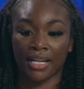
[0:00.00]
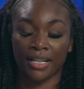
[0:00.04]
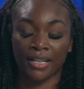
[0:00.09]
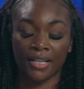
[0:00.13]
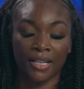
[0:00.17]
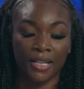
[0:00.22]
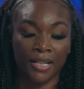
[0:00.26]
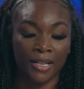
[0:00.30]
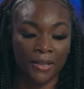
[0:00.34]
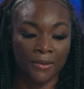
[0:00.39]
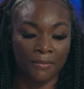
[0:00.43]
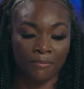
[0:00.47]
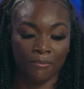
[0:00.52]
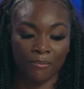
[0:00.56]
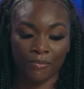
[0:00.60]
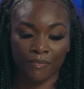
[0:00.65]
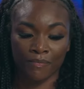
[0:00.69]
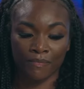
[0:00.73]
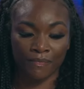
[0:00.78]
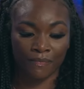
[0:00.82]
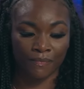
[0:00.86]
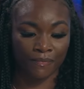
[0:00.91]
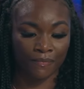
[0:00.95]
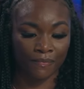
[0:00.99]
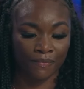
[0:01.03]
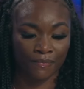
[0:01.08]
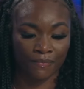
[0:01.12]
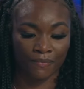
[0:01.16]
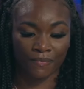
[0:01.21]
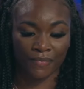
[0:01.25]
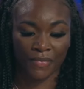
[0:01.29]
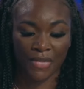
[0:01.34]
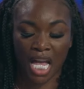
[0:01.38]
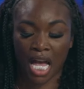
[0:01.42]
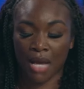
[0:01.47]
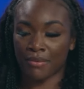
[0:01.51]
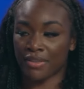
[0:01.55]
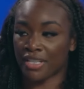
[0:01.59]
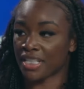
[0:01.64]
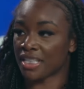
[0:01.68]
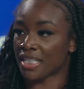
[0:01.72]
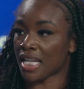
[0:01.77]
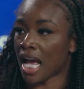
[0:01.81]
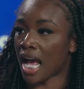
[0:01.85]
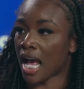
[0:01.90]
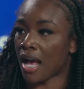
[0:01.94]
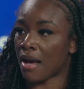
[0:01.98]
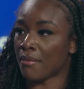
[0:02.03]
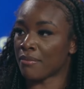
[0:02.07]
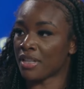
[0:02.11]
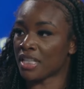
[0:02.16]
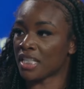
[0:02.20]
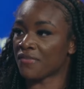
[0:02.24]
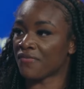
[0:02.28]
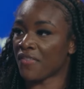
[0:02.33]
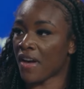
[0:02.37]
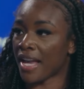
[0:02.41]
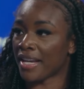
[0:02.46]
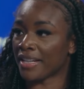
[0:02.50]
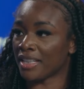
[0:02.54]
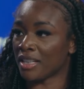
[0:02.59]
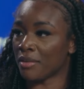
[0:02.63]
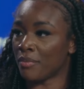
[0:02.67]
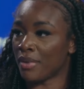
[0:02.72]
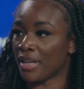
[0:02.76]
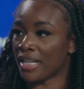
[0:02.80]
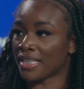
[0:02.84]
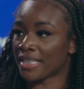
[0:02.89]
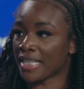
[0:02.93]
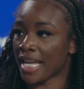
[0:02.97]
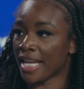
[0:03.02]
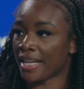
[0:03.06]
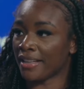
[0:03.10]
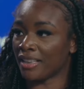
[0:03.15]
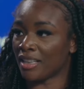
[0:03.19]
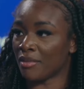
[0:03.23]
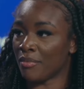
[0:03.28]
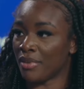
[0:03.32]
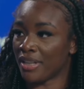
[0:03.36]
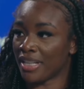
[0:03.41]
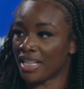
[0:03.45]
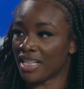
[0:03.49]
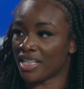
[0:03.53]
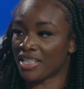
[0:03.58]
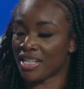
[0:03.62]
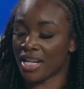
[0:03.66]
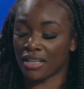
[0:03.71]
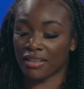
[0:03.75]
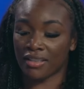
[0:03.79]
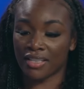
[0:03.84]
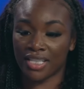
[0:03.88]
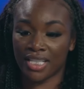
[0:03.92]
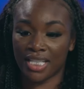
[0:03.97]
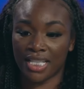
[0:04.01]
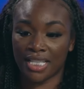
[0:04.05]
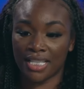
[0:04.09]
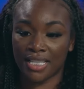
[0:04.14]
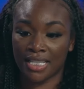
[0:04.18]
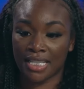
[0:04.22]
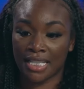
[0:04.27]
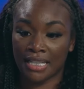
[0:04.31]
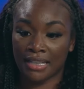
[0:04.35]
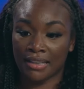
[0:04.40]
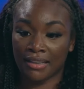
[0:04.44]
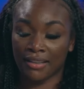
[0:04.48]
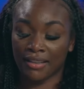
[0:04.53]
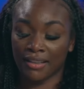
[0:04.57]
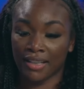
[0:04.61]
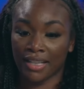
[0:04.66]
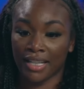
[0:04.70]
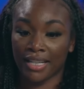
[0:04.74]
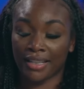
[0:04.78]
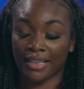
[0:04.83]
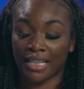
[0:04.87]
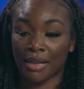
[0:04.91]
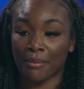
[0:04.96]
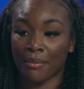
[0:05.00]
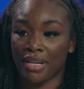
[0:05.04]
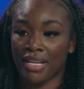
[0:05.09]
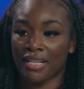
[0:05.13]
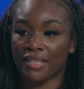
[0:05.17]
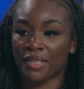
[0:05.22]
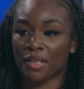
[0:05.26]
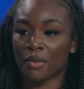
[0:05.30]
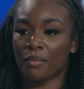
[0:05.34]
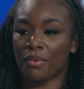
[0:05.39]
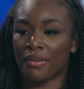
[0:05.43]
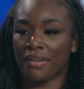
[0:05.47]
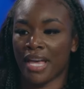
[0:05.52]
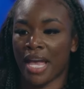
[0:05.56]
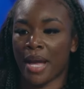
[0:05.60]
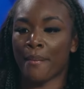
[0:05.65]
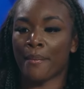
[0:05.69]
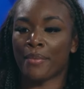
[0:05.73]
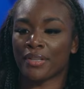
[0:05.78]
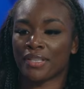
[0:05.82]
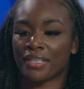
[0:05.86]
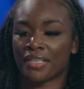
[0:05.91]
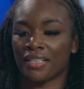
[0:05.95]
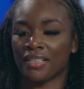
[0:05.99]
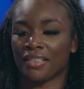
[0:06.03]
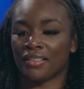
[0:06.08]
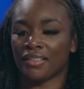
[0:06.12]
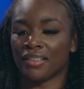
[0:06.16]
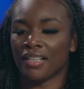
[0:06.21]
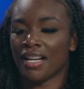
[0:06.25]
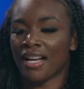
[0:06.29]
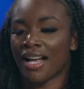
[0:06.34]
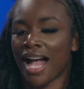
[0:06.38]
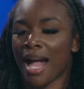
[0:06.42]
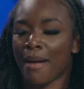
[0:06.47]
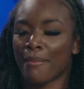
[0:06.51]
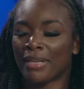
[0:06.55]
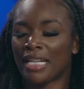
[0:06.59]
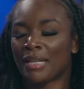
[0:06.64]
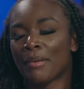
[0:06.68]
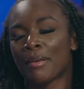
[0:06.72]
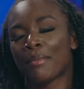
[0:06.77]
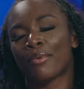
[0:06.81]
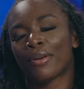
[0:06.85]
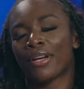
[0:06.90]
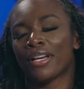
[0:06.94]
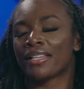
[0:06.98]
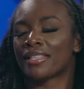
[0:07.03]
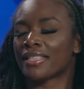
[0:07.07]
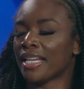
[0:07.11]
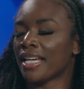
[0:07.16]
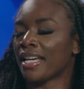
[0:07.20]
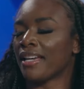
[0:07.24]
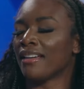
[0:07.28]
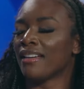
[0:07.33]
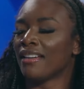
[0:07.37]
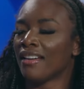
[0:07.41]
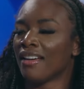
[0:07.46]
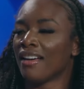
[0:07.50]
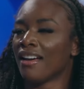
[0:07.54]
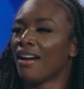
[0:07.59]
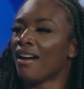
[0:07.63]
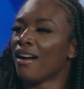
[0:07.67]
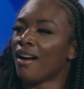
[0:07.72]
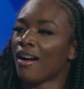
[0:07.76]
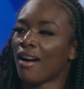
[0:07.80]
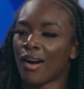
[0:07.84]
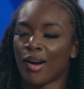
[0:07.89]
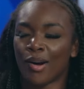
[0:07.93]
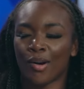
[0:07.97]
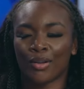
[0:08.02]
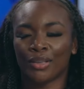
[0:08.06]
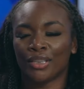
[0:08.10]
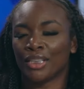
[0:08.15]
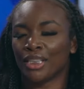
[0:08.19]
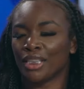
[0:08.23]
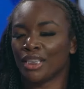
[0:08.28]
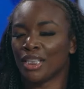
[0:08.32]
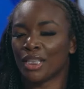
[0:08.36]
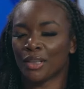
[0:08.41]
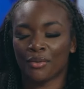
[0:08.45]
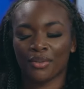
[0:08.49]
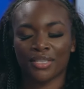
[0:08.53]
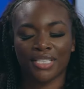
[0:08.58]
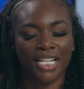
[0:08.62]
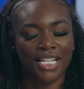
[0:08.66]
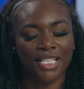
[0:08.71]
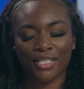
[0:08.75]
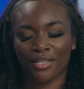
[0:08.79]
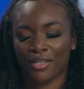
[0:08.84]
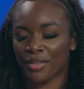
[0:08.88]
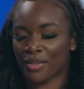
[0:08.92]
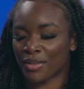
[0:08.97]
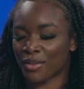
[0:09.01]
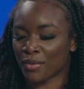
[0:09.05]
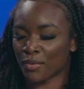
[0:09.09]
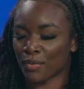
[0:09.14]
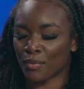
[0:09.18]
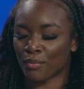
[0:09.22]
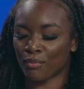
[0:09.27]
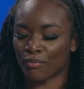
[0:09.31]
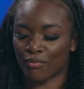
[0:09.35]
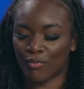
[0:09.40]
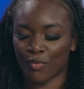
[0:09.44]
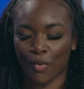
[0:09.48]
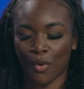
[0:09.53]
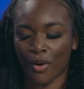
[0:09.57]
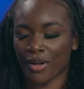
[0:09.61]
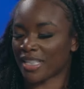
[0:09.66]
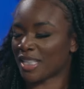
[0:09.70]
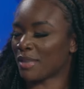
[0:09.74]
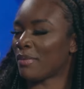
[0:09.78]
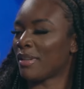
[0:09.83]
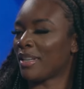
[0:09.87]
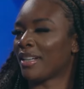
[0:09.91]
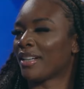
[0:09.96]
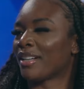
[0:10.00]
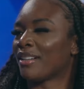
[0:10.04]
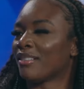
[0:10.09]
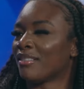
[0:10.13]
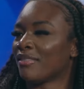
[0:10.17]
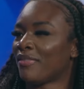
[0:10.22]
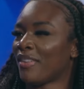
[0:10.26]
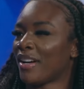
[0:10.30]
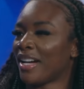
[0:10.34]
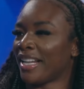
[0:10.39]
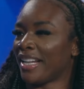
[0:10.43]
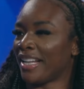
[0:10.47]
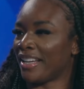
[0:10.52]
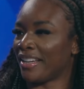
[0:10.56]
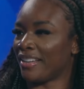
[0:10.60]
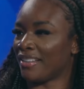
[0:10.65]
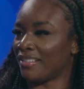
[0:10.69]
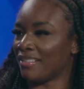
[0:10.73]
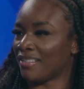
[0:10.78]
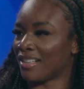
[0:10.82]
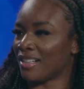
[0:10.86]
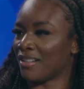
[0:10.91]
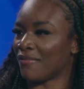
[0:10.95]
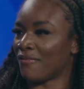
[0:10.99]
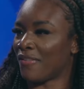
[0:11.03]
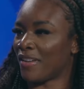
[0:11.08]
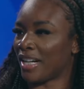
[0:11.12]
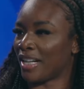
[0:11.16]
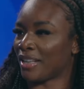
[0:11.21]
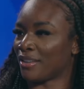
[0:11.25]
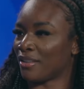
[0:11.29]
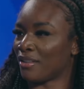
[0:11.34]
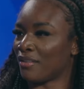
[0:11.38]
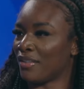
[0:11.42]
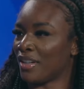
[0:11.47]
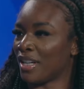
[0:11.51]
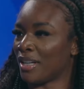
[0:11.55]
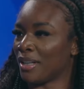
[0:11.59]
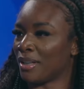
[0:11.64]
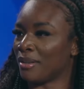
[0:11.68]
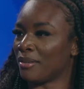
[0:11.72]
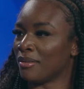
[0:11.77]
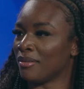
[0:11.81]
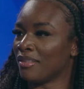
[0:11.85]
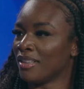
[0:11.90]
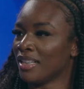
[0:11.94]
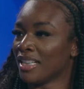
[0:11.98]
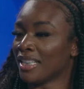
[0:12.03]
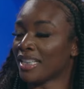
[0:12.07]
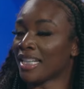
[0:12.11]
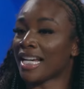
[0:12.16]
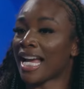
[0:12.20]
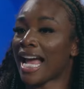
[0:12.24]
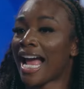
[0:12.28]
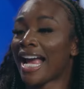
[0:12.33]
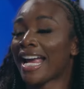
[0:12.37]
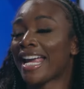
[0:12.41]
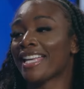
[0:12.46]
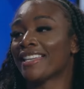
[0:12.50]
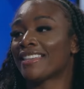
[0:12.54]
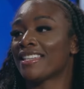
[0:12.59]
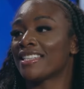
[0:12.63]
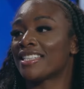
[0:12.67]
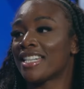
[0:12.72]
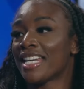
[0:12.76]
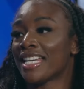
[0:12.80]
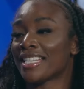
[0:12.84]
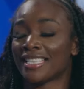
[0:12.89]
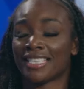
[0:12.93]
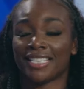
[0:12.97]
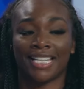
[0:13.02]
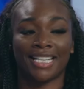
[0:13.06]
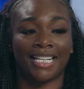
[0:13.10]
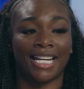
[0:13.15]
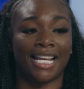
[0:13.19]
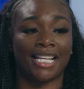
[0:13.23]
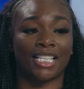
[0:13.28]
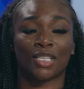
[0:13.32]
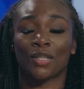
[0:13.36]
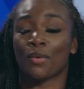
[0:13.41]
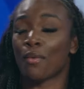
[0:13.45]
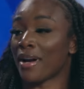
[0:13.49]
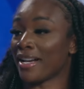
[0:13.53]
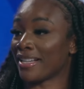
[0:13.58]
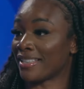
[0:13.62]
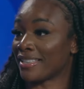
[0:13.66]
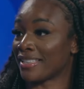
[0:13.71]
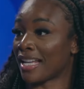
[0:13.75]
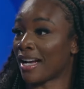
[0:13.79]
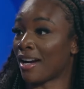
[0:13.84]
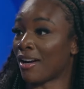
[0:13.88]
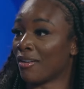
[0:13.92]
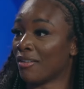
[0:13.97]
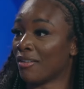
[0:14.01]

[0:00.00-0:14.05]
um, I'm just, I'm just fighting the best, taking the biggest challenges. And I mean, to be able to, how many people can say, oh, Little Caesars wants me to come fight at, right. come fight at their venue? Like, I get the chance to say that twice now.